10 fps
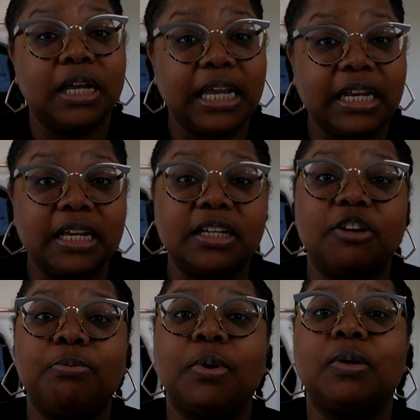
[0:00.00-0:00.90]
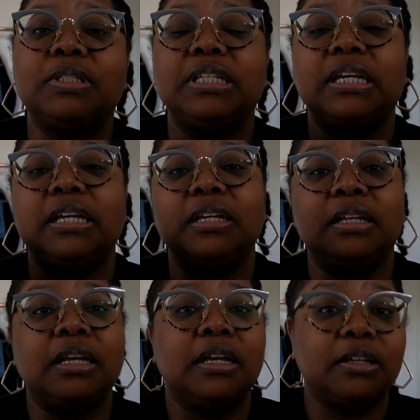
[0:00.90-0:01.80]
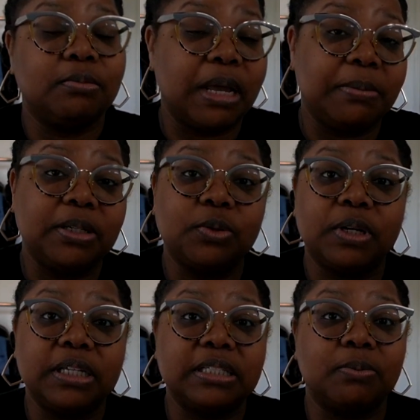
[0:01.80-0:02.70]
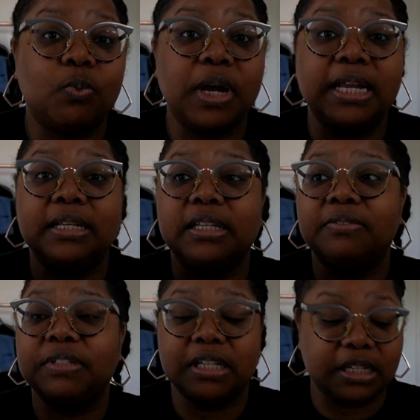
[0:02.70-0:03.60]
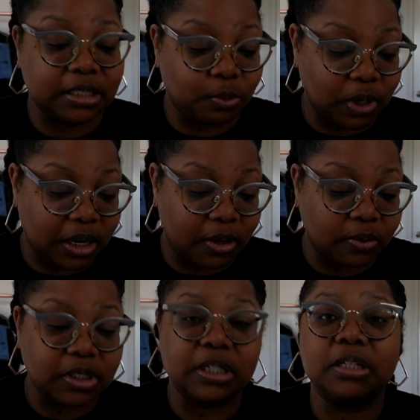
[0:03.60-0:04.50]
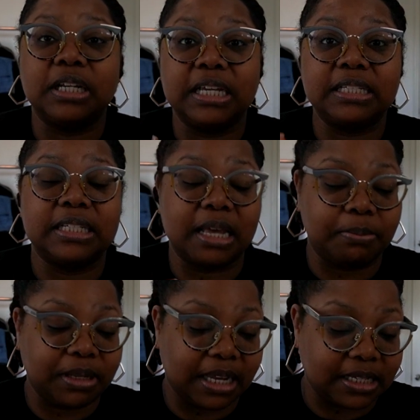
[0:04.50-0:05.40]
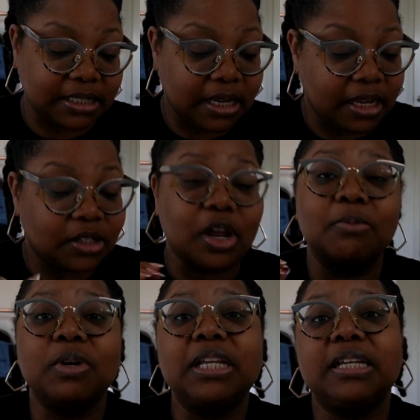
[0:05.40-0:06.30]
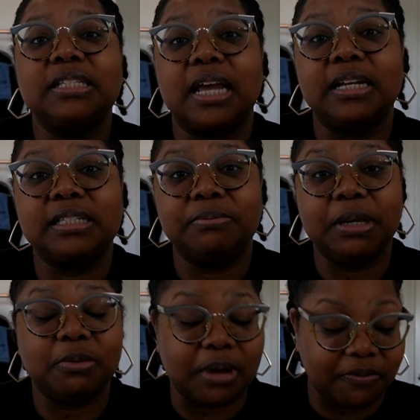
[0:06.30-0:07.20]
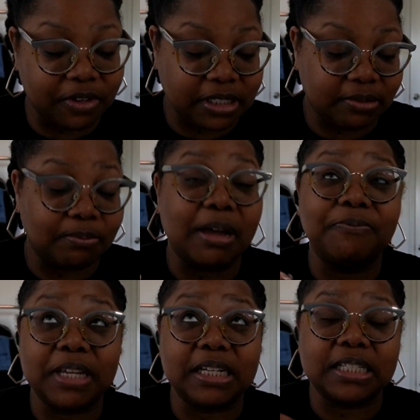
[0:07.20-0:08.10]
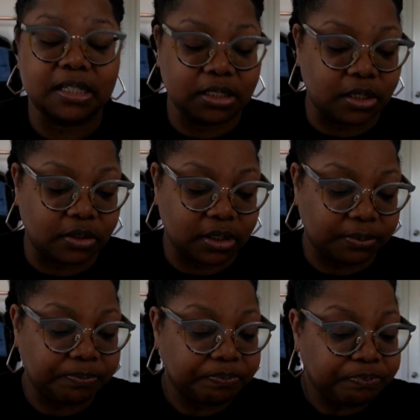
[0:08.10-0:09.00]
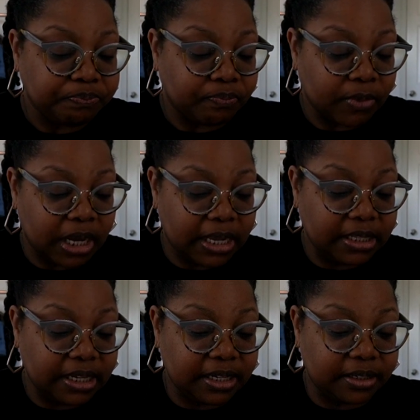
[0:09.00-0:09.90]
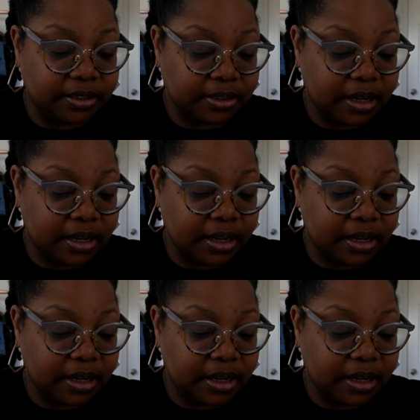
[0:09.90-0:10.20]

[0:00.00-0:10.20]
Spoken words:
eating enough protein, maybe doing some weight lifting as well to get to that place. So I'm really excited to meet with my fitness consultant. And then